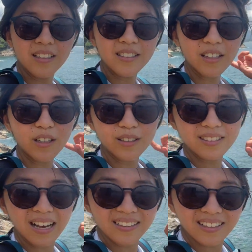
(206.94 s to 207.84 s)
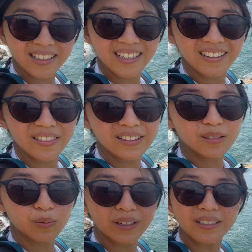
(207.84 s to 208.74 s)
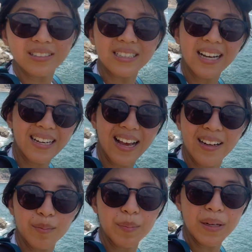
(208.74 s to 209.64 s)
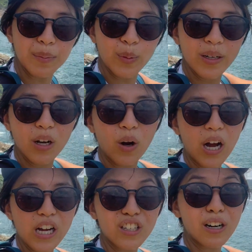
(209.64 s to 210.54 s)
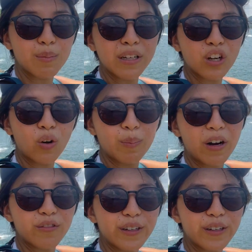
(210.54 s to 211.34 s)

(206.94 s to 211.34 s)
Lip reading: So sadly, this one is a dead end, but maybe we can go higher up and go above